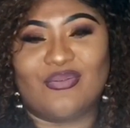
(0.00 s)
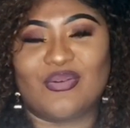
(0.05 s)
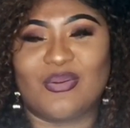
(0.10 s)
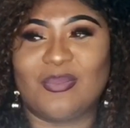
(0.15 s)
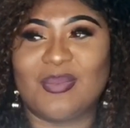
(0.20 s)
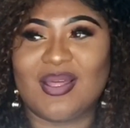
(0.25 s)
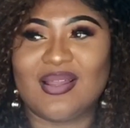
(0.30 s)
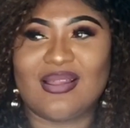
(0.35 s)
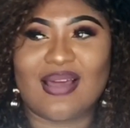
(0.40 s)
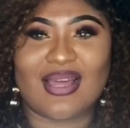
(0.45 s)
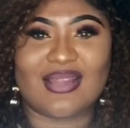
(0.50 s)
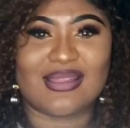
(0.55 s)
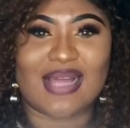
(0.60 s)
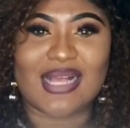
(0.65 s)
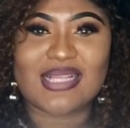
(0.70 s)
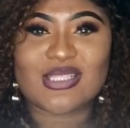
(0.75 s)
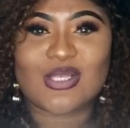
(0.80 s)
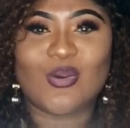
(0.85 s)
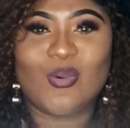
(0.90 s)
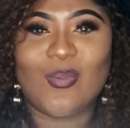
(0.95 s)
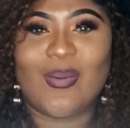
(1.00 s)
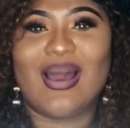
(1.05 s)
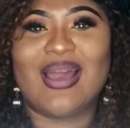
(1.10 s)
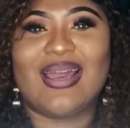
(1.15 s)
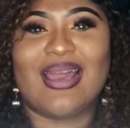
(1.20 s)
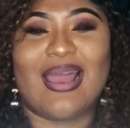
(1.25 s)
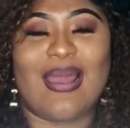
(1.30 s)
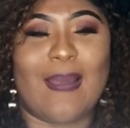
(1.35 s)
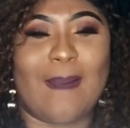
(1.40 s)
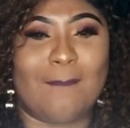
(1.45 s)
For me, like, that's who I
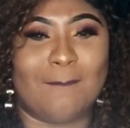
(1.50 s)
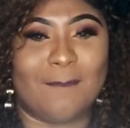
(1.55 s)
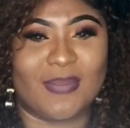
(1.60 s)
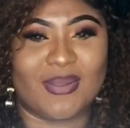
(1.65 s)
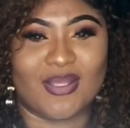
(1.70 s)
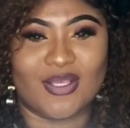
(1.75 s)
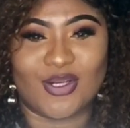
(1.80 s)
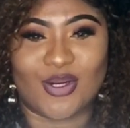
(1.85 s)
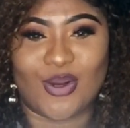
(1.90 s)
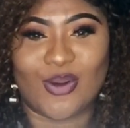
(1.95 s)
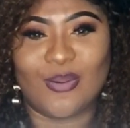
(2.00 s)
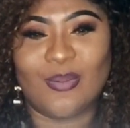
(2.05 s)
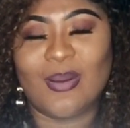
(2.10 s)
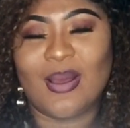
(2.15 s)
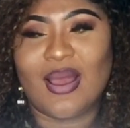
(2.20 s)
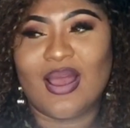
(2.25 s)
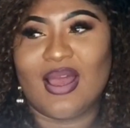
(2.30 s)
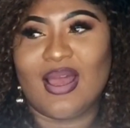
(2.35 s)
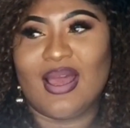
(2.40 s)
am, you know?